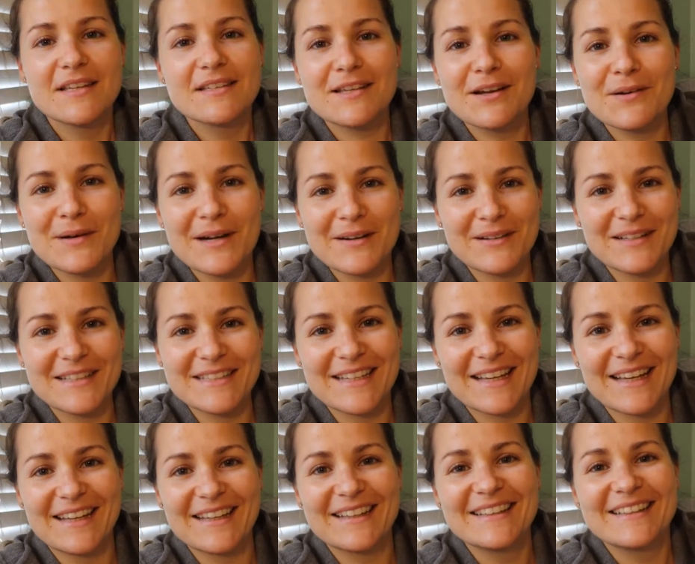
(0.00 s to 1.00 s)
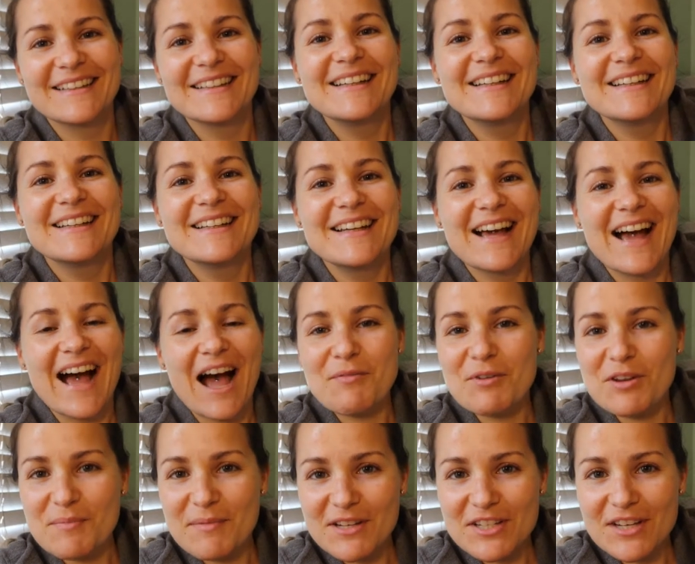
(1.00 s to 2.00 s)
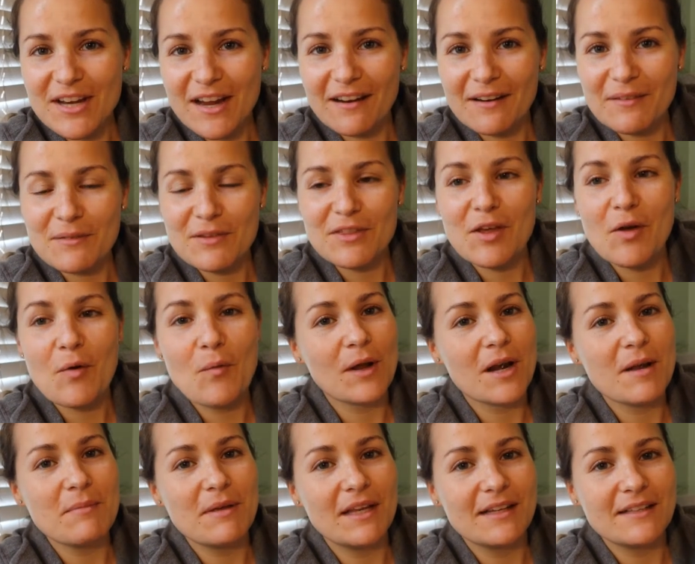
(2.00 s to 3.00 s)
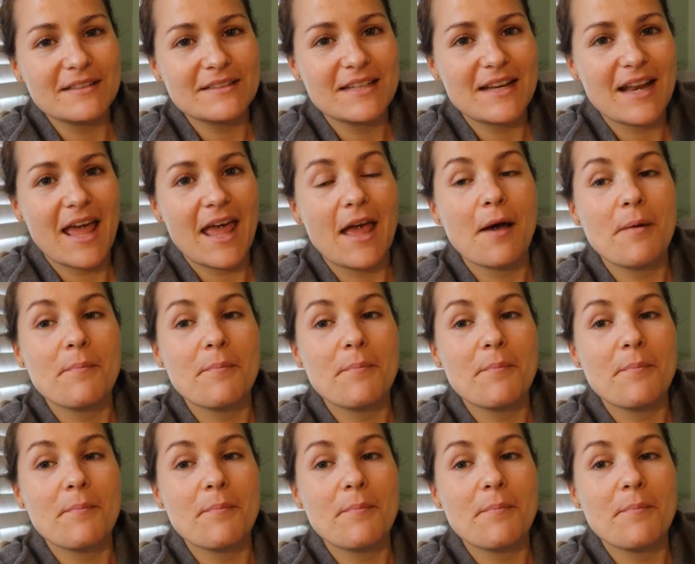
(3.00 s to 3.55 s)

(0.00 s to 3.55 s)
So where was I? I'm gonna be sharing with you what I'm eating today,